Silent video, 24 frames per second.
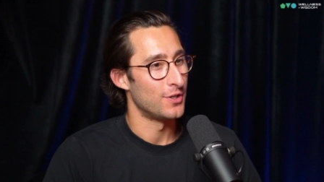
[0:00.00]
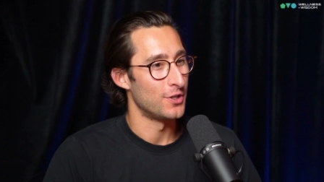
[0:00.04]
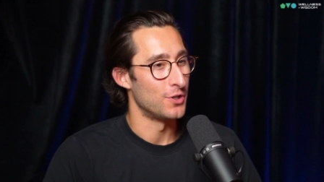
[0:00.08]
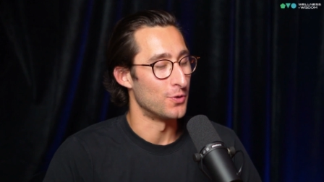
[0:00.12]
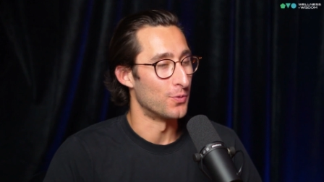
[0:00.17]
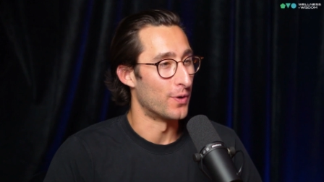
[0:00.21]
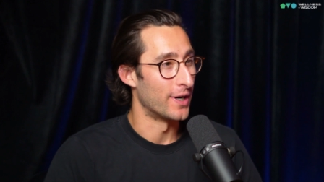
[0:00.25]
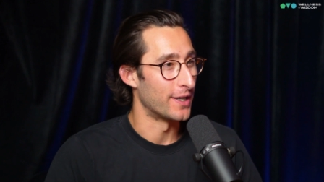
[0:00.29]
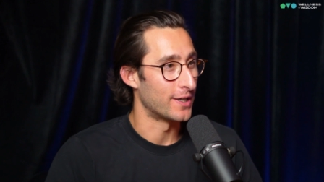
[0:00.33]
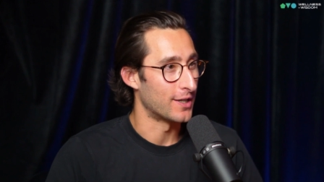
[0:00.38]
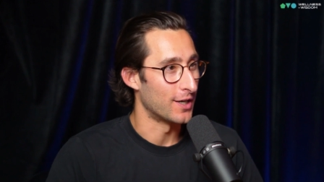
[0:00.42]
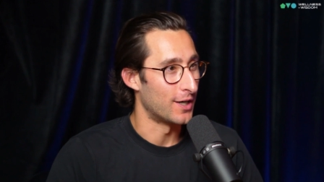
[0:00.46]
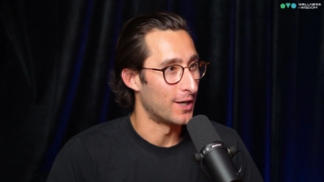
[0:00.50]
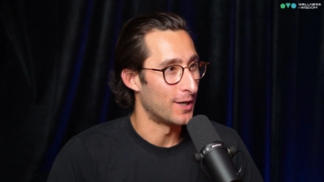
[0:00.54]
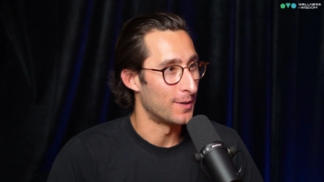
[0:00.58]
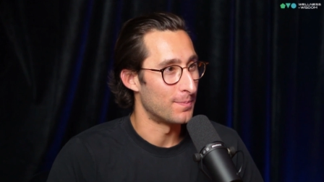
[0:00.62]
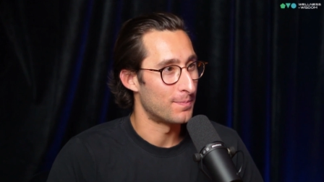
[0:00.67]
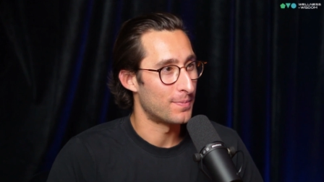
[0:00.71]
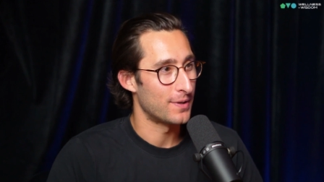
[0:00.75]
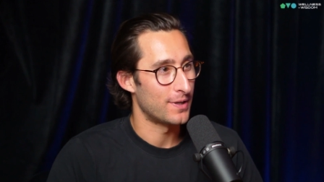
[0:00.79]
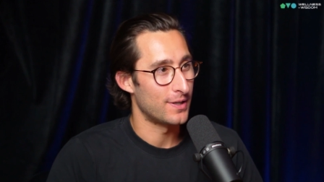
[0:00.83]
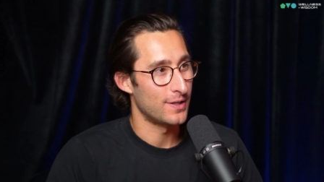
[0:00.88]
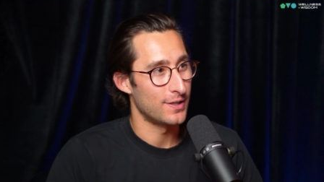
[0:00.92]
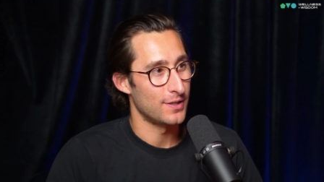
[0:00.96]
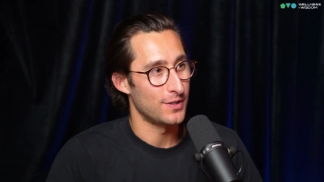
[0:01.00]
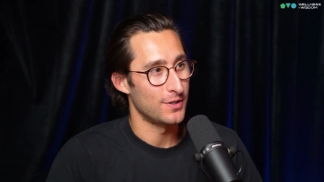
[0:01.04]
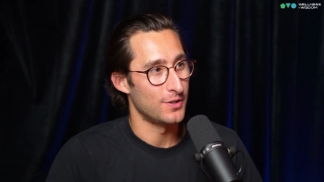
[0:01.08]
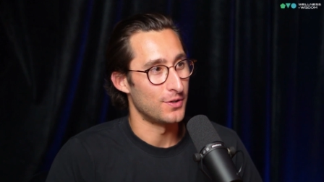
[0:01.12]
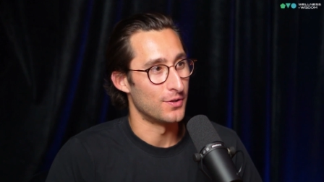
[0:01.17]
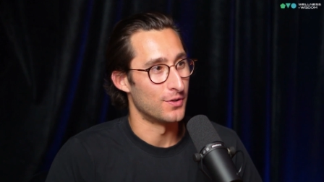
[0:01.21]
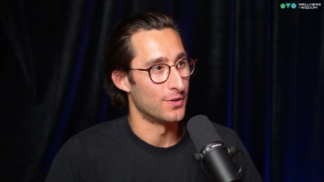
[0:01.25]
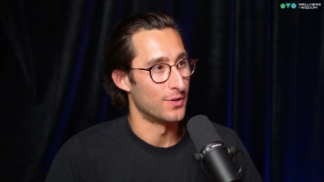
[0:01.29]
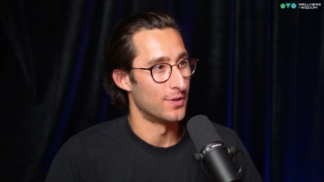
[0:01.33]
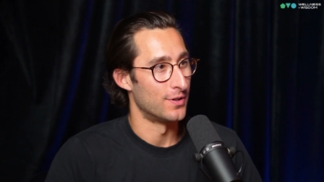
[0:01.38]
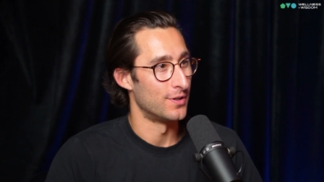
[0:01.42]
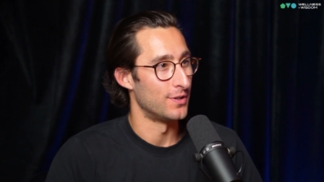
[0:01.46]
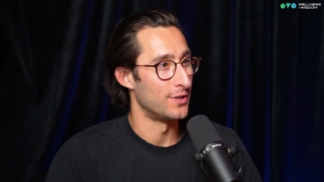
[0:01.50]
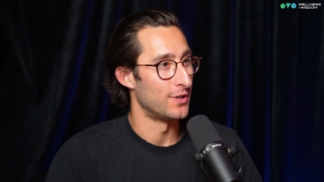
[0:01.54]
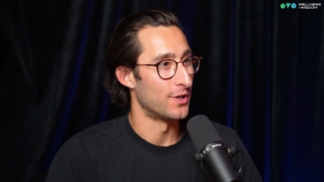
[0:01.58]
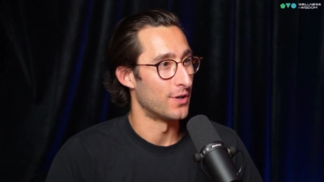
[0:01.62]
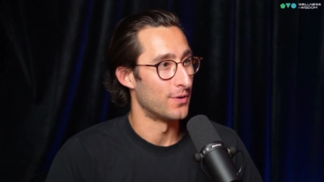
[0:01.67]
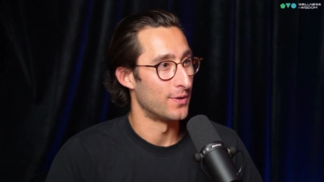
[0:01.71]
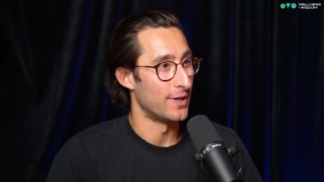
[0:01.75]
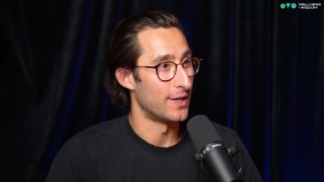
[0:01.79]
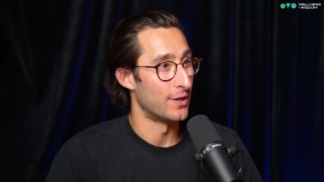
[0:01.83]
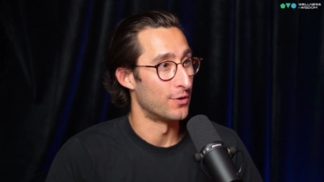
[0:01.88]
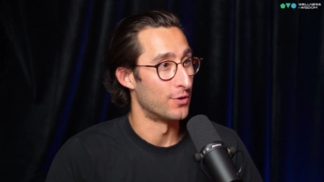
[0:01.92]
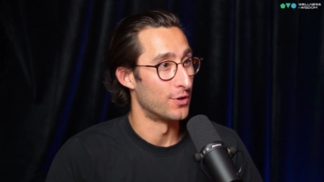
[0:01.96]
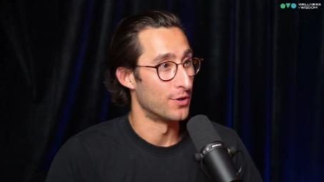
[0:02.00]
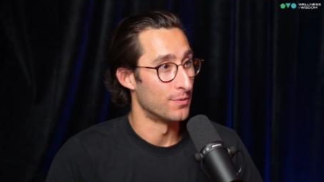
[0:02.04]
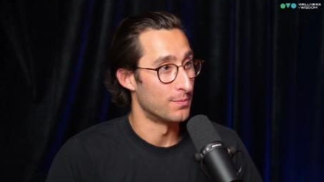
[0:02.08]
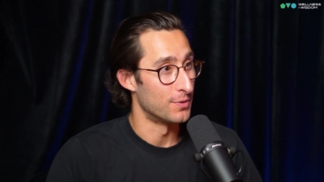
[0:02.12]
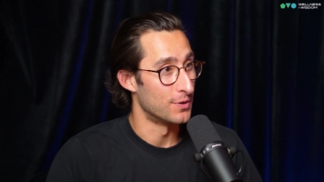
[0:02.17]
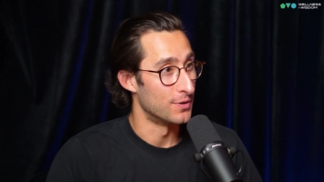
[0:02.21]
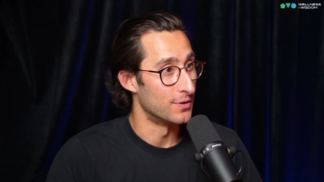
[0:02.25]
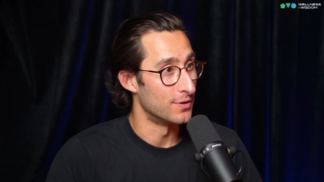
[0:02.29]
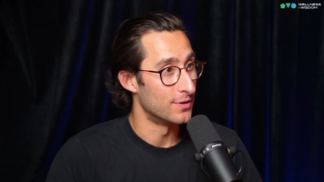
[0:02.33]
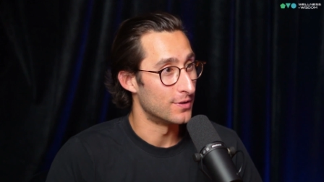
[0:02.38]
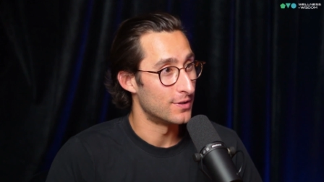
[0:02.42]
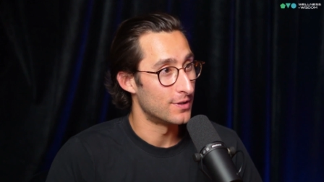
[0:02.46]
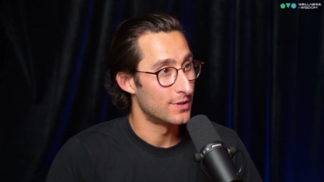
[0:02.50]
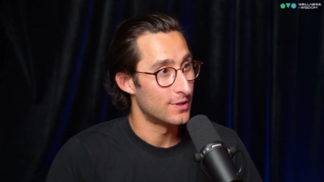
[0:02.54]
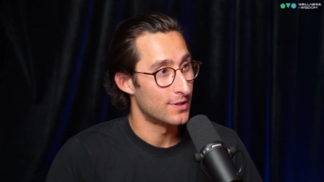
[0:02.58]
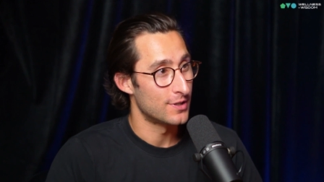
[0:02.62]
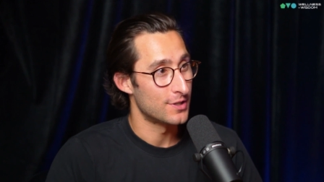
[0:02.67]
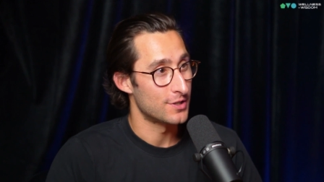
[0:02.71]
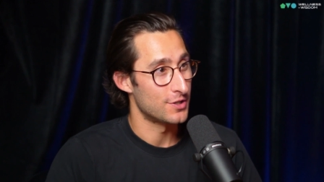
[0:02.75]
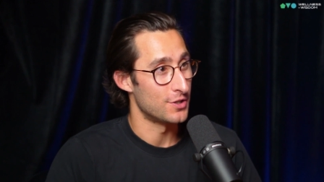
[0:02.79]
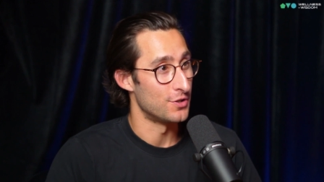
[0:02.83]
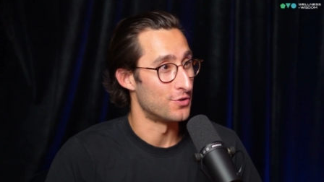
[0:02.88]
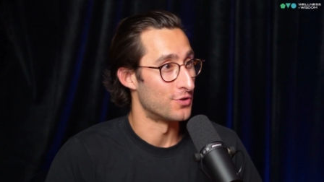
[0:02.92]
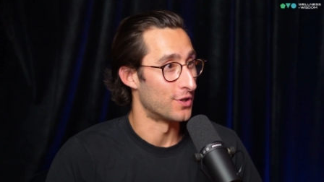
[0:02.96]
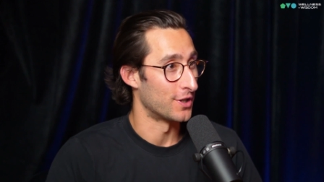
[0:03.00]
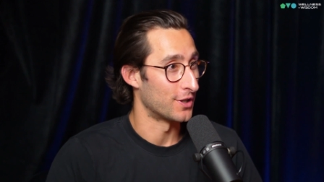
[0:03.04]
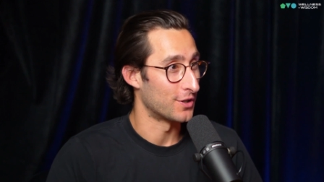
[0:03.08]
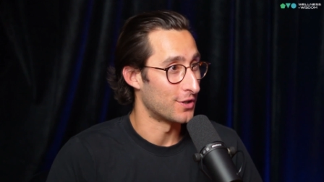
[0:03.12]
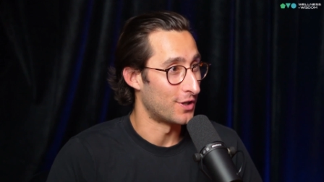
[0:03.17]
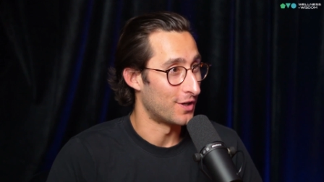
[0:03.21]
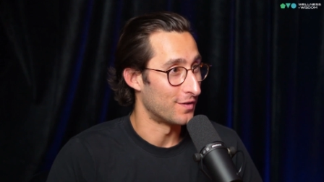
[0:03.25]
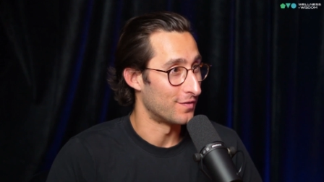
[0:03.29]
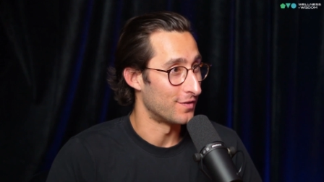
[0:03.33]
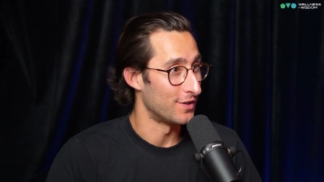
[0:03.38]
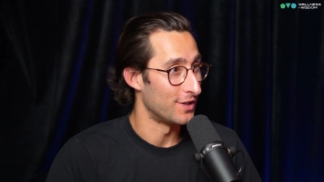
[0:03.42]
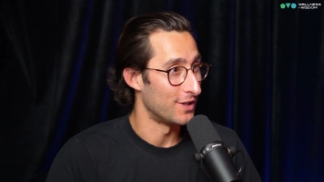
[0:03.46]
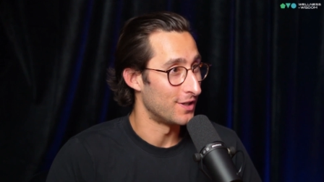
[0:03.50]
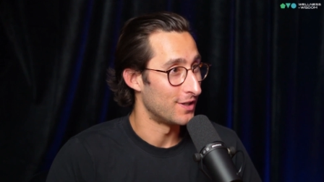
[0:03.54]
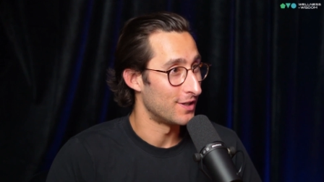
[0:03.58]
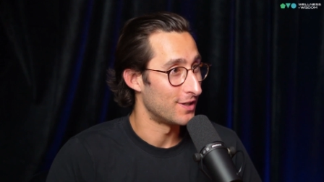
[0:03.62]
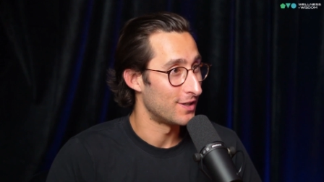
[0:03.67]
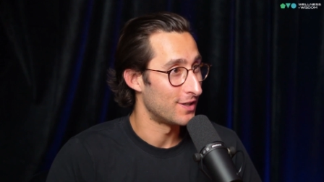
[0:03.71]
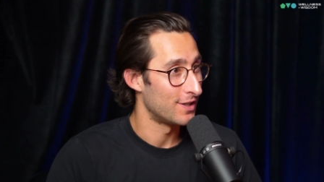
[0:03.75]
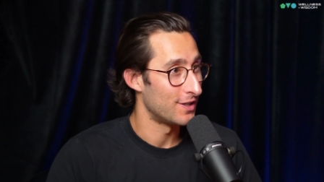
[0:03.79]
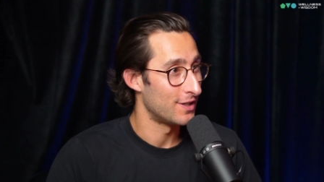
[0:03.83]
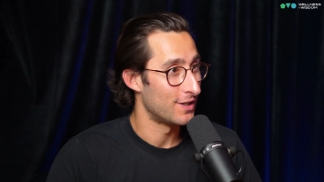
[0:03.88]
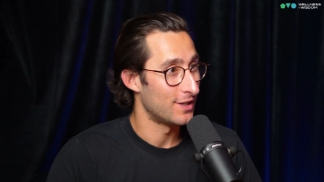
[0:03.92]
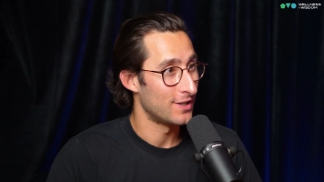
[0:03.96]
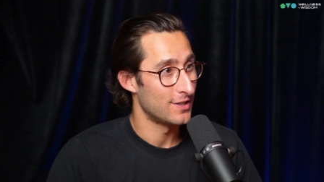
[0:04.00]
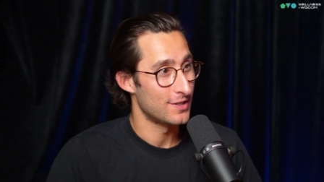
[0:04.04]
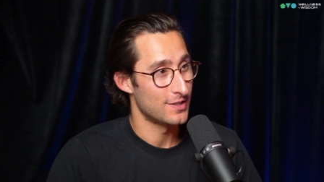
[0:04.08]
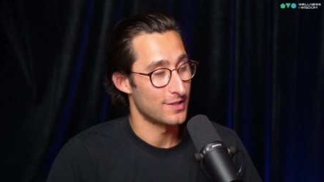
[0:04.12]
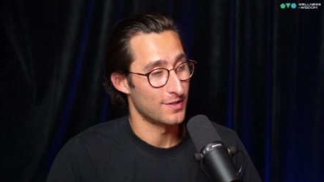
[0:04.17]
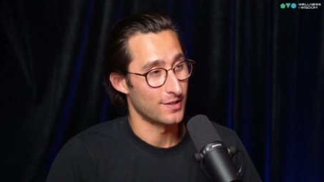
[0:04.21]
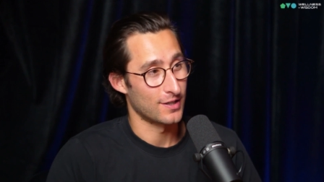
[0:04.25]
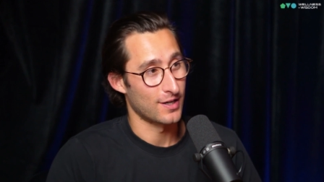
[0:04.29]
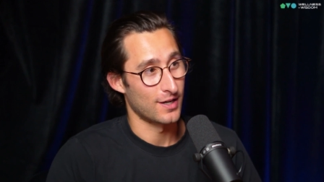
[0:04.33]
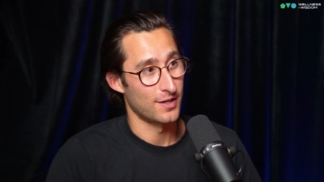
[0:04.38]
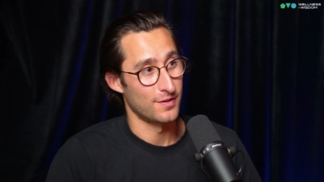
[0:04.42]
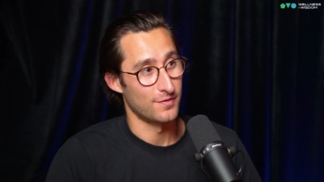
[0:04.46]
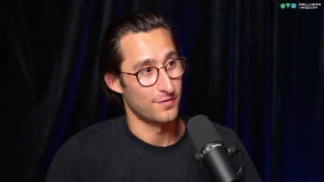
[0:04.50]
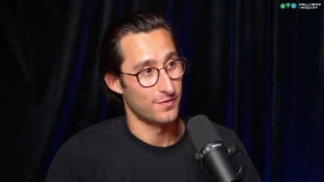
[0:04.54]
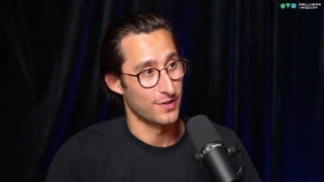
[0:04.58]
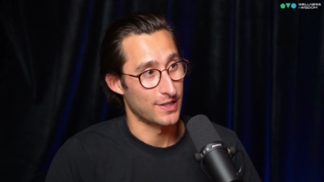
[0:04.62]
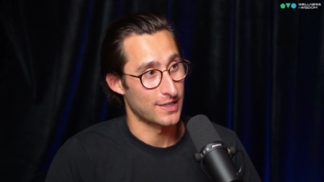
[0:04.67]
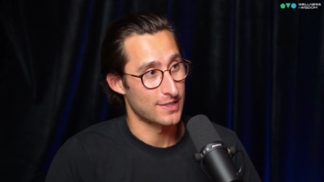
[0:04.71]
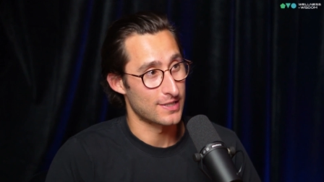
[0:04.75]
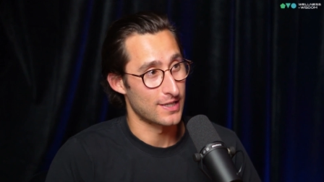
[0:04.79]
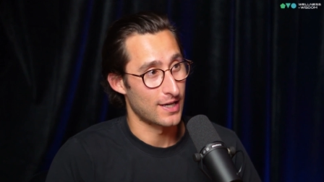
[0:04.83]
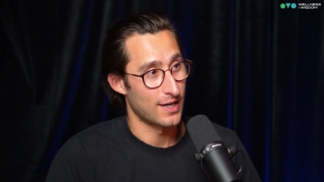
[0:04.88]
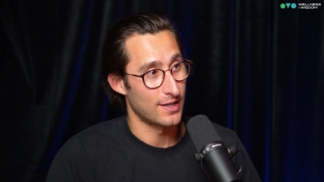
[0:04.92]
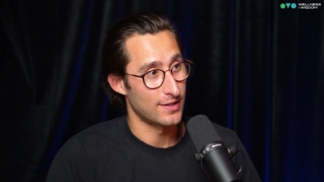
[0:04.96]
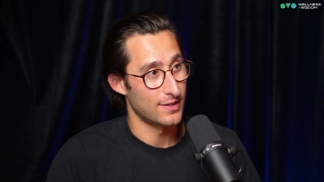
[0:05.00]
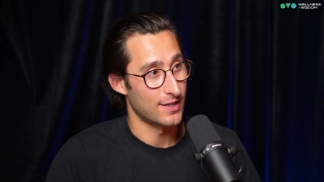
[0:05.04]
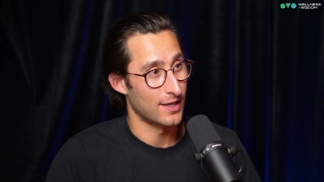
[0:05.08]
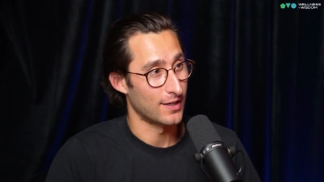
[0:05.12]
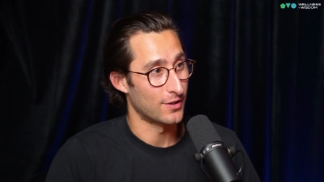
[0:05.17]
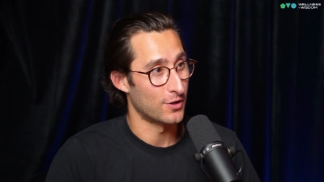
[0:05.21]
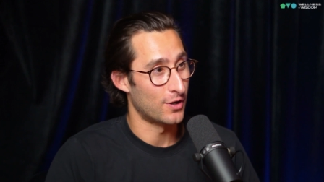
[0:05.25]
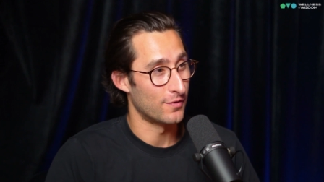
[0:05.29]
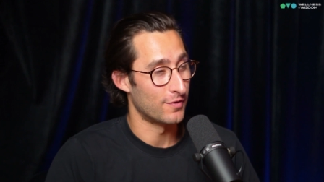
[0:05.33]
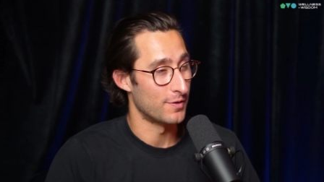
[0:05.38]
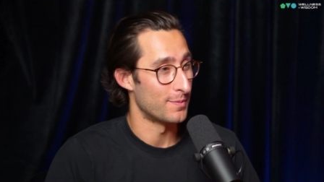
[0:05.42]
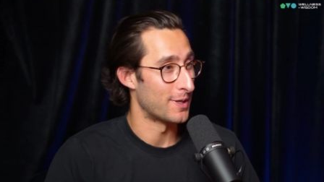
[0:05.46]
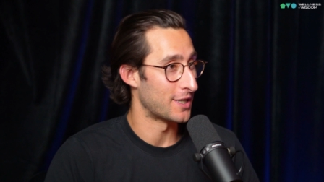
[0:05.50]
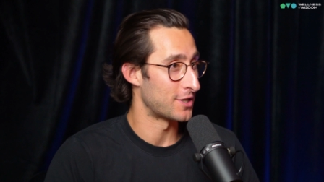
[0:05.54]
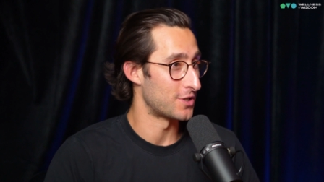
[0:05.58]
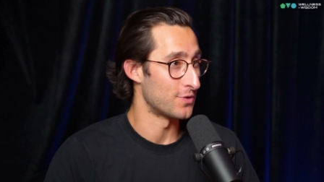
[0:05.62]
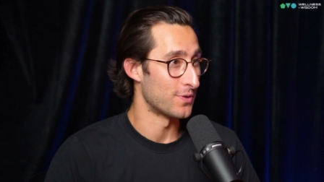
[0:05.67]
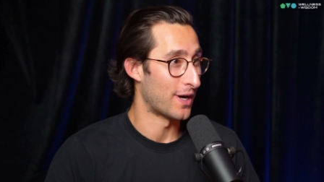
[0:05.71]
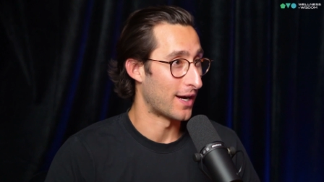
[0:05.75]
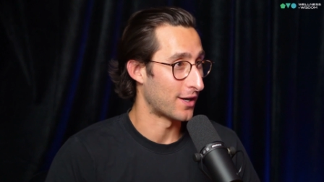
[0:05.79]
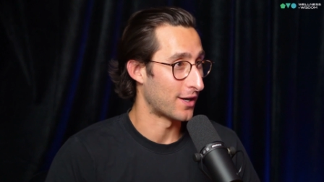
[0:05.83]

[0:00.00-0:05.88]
you wake up, you're, you know, irritable. So you drink coffee to kind of fix that. Then coffee makes you